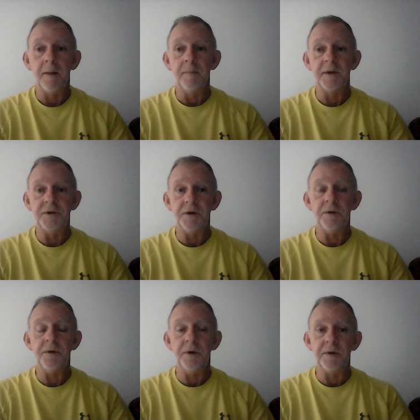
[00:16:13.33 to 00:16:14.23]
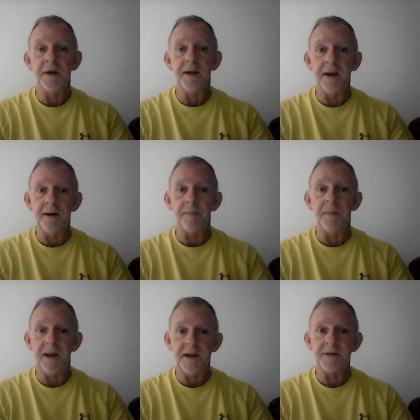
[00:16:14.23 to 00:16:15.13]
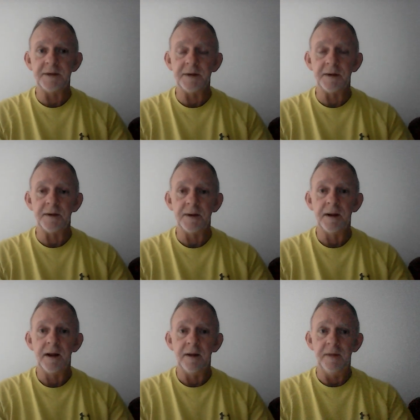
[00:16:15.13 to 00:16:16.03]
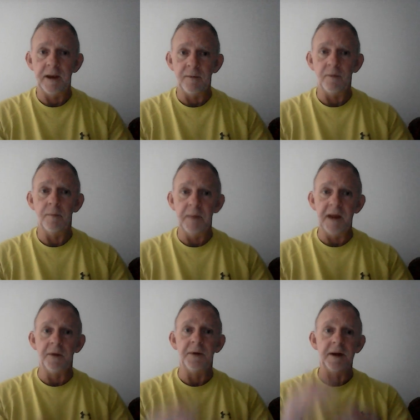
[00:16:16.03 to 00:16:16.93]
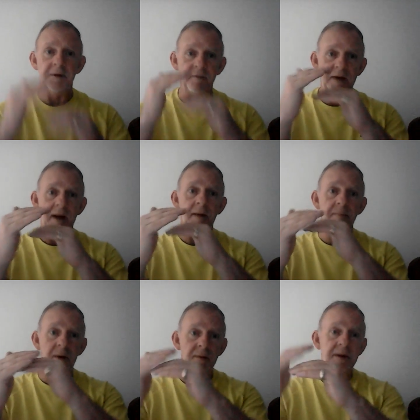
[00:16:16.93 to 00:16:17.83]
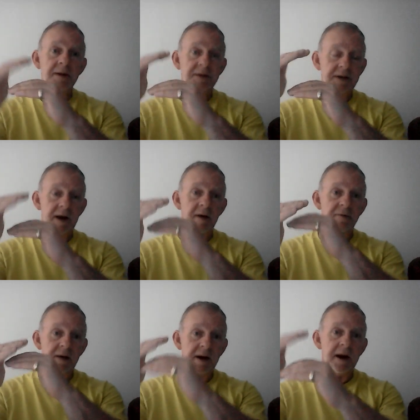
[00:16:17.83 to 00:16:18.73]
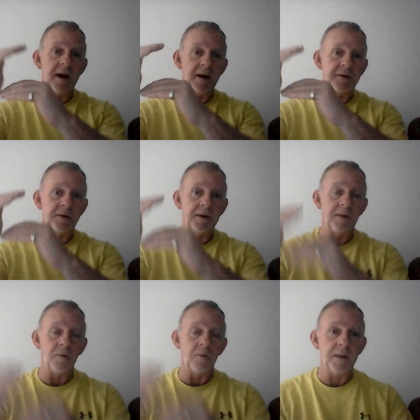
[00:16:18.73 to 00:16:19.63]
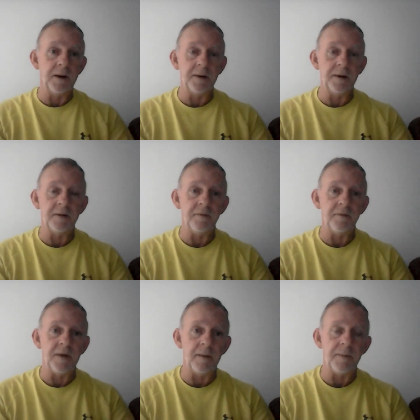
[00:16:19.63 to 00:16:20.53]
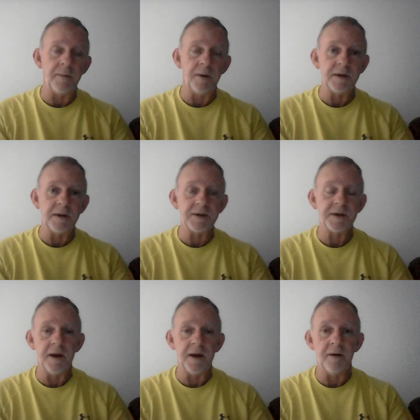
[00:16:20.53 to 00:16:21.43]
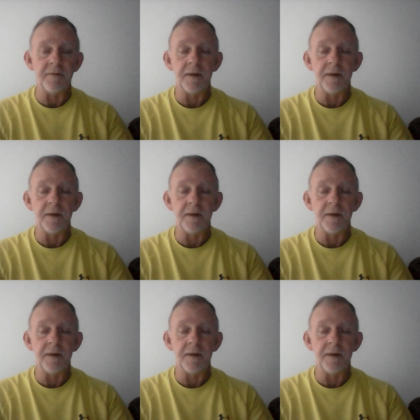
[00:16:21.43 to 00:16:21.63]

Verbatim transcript: but you you can get a peace to that will build and develop on itself and a character that will build and develop on itself